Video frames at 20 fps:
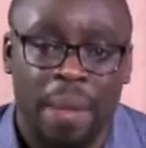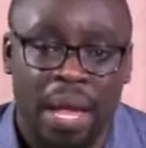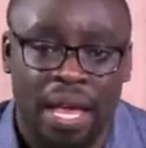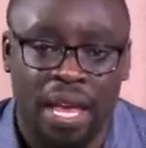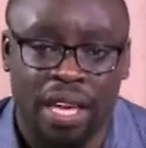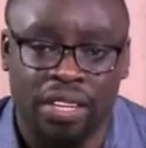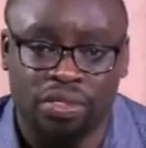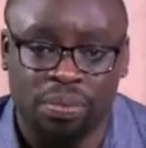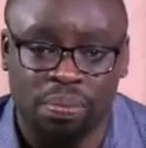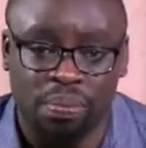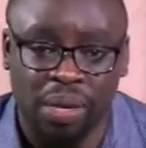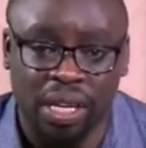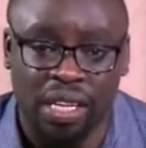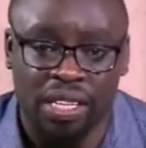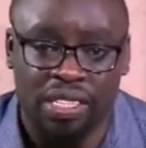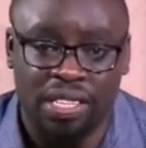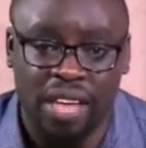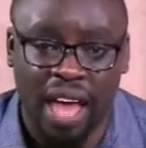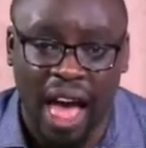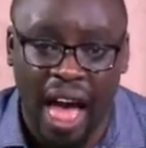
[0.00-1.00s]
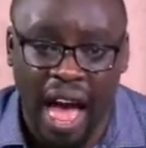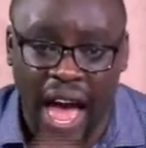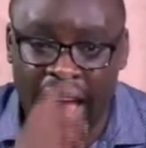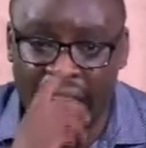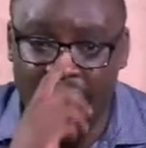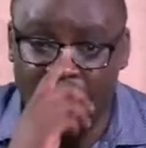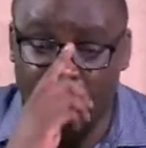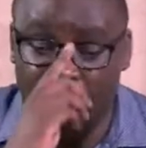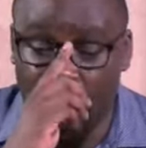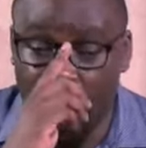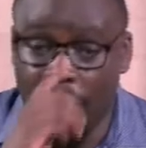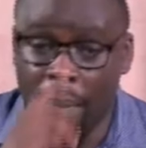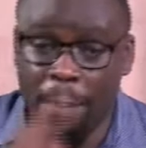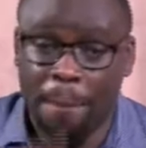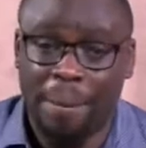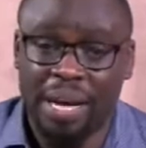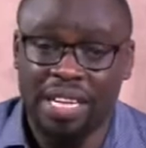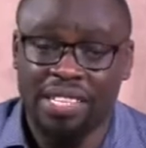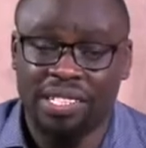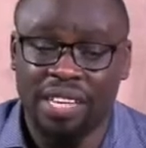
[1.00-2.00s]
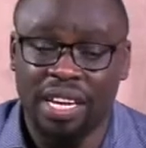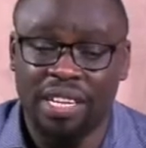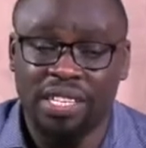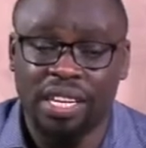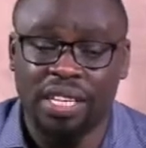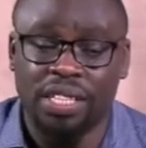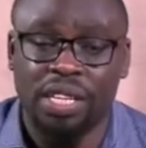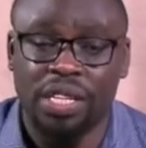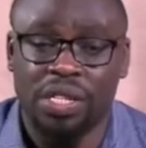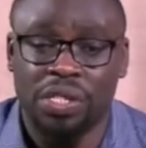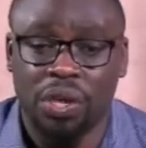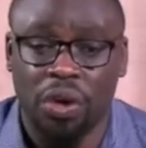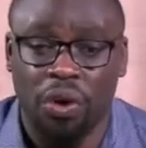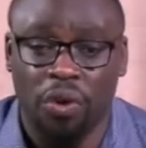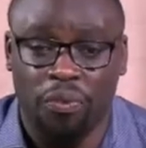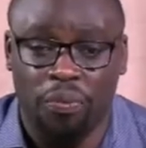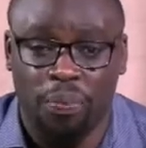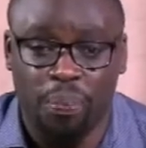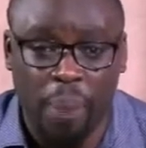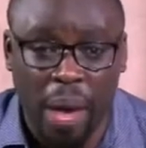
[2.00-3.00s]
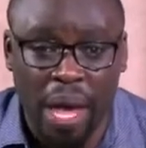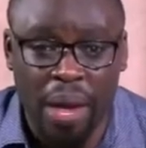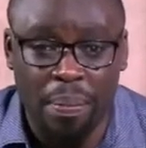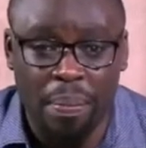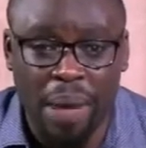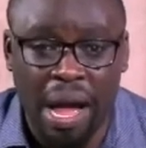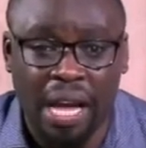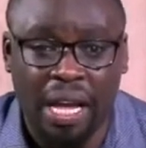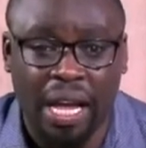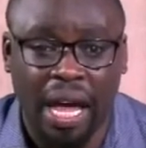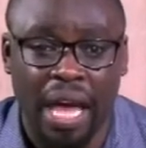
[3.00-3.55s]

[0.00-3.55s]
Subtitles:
it means higher percentages of payback,